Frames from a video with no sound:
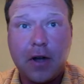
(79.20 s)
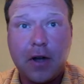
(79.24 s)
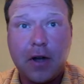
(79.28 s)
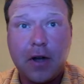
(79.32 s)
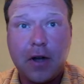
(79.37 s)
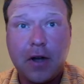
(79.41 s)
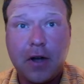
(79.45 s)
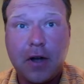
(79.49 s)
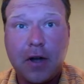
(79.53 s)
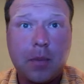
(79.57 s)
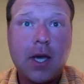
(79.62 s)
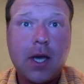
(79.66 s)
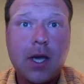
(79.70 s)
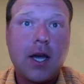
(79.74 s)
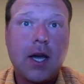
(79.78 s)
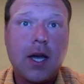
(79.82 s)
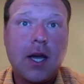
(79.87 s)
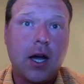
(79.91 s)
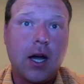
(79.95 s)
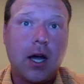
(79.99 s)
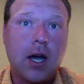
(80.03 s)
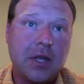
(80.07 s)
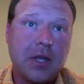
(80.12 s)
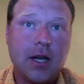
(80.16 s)
And
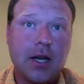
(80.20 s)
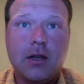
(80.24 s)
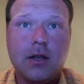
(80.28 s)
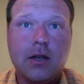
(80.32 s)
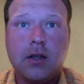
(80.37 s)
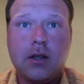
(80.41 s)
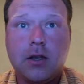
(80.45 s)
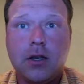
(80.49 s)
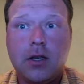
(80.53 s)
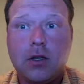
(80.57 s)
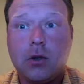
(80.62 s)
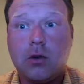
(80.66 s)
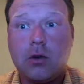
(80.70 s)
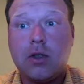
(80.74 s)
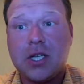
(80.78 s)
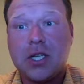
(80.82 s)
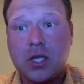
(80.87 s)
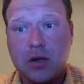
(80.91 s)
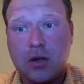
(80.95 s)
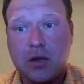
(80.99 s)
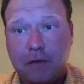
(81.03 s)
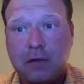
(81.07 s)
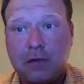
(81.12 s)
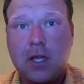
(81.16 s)
then in the
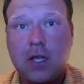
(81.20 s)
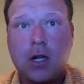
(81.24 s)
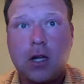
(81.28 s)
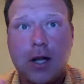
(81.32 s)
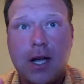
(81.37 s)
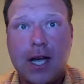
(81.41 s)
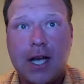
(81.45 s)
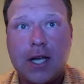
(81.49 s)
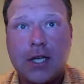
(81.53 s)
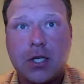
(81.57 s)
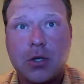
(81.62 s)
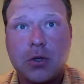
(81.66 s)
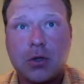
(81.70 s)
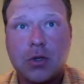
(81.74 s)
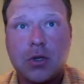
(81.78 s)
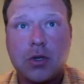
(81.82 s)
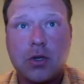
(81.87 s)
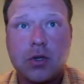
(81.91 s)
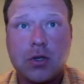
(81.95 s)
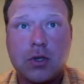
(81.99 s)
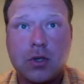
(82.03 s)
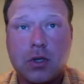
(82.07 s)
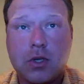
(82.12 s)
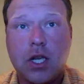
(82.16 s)
2015 class, you
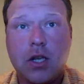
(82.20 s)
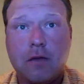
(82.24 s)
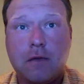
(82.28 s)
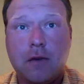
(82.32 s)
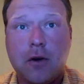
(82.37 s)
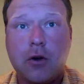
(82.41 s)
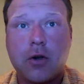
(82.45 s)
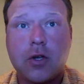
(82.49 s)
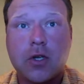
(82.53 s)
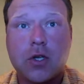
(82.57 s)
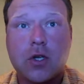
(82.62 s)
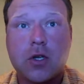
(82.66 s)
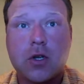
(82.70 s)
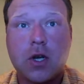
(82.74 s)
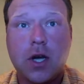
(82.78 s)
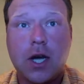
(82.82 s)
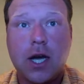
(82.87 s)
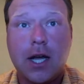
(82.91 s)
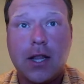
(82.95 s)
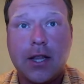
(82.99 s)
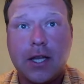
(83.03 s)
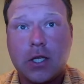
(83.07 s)
see he focused.